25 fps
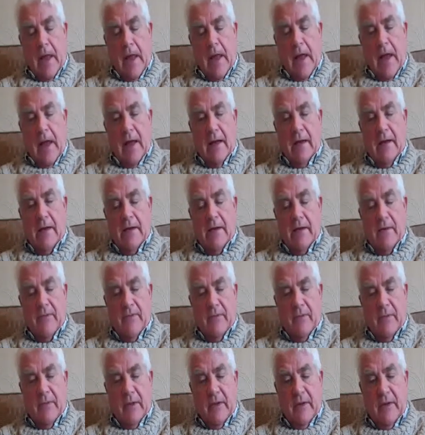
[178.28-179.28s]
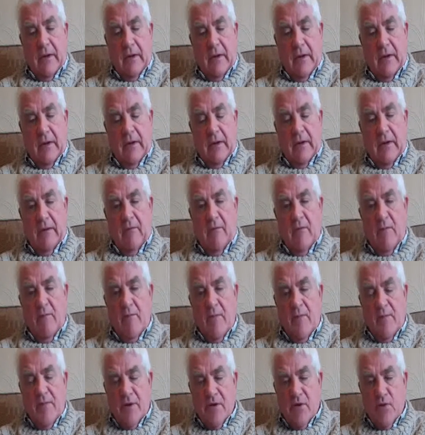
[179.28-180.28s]
and
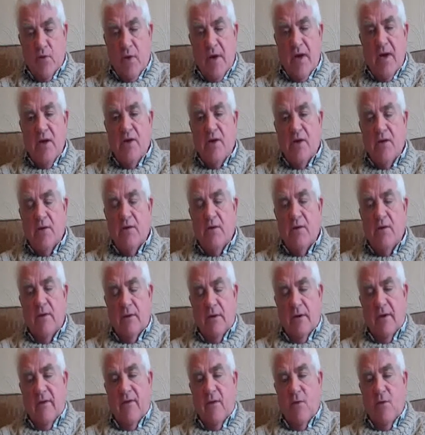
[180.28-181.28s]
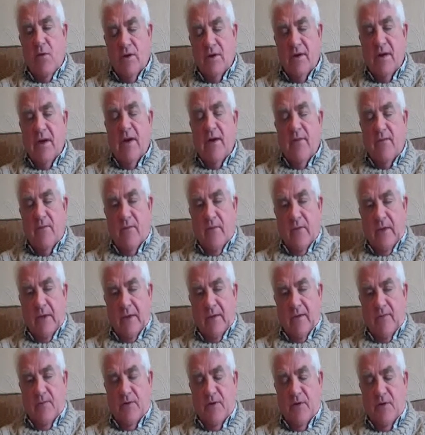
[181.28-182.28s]
persuasion, if there was any
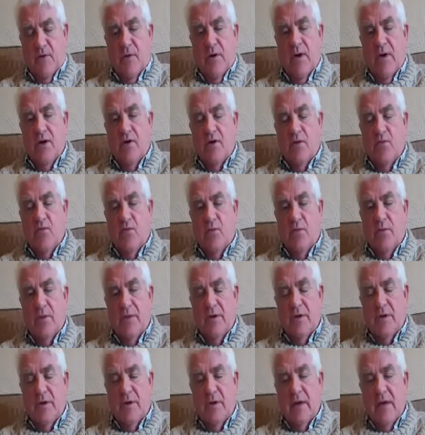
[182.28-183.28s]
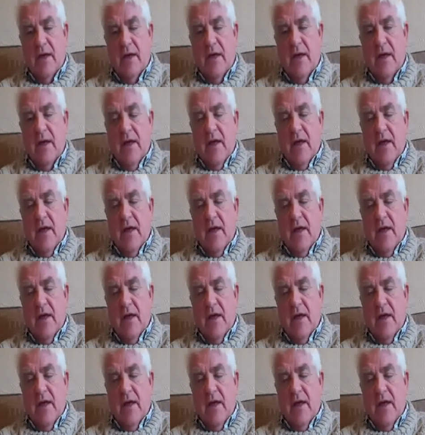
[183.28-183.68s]
persuasion, would be to say,